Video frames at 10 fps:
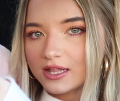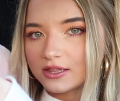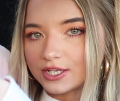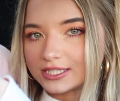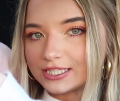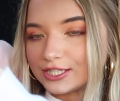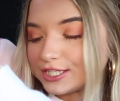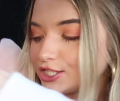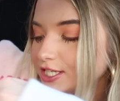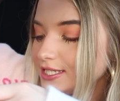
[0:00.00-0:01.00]
Looks
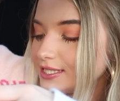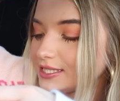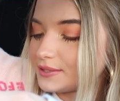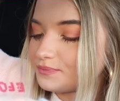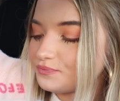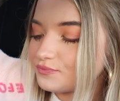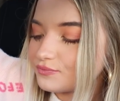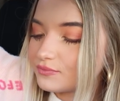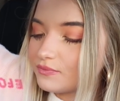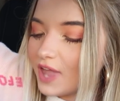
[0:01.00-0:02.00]
delicious.
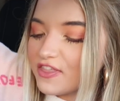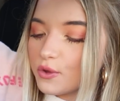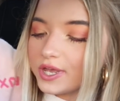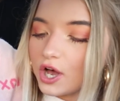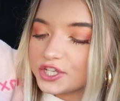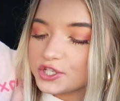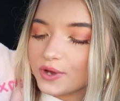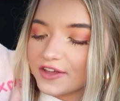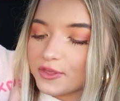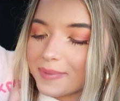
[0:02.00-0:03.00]
And then we also
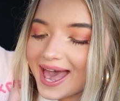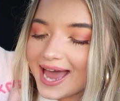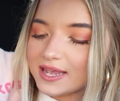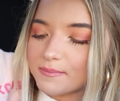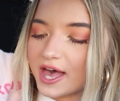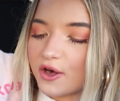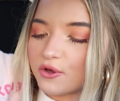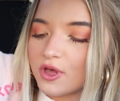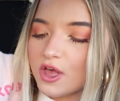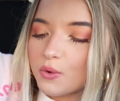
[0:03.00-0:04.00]
got the patty
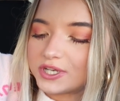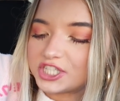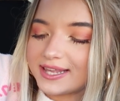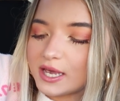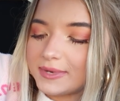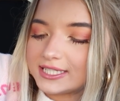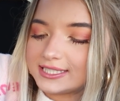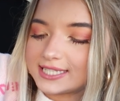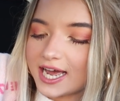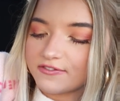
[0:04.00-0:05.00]
melt, which I think I'm
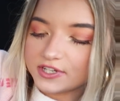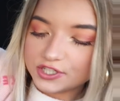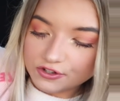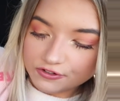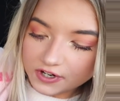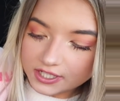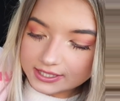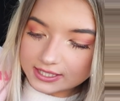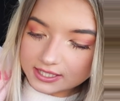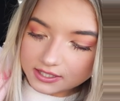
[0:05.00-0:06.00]
gonna dive into first
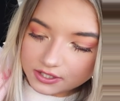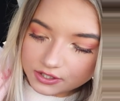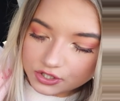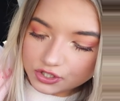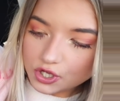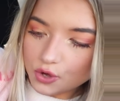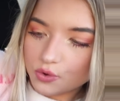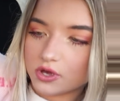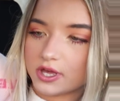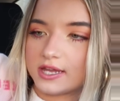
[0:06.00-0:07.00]
because this looks so
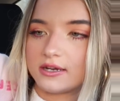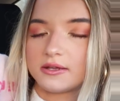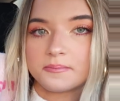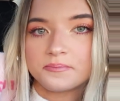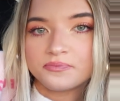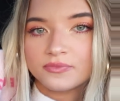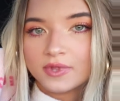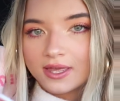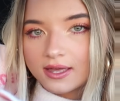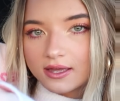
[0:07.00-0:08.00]
good.
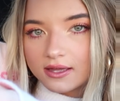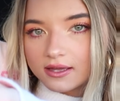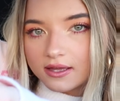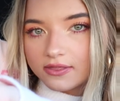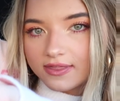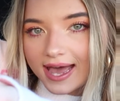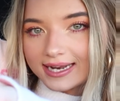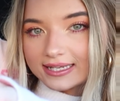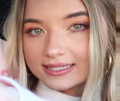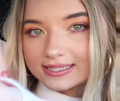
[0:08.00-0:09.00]
And that
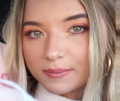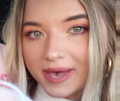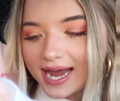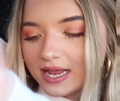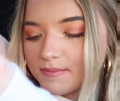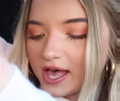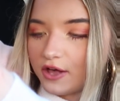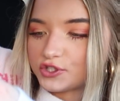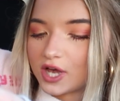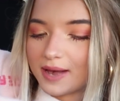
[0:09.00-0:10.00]
is the patty
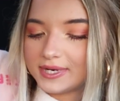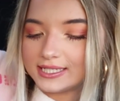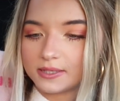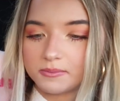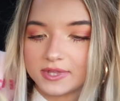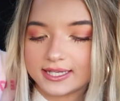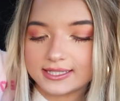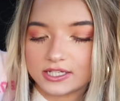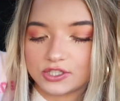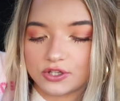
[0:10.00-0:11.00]
melt. So I'm gonna dip
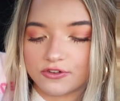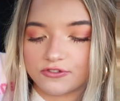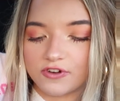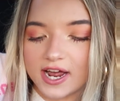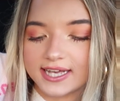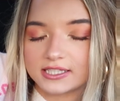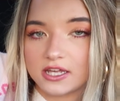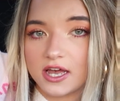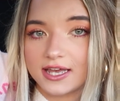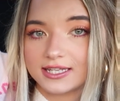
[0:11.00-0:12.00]
this into the fry
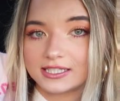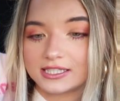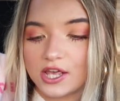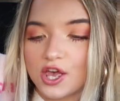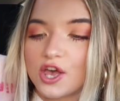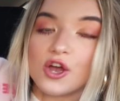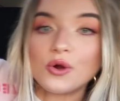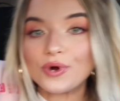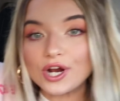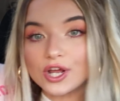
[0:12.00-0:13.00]
sauce.
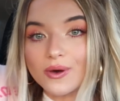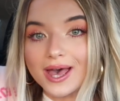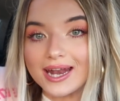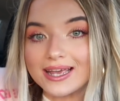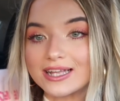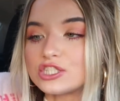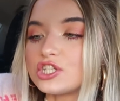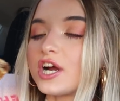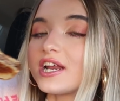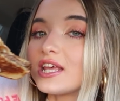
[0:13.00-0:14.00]
I'm gonna go ahead and get
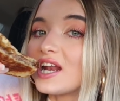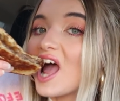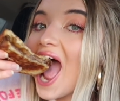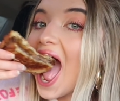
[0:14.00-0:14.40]
started.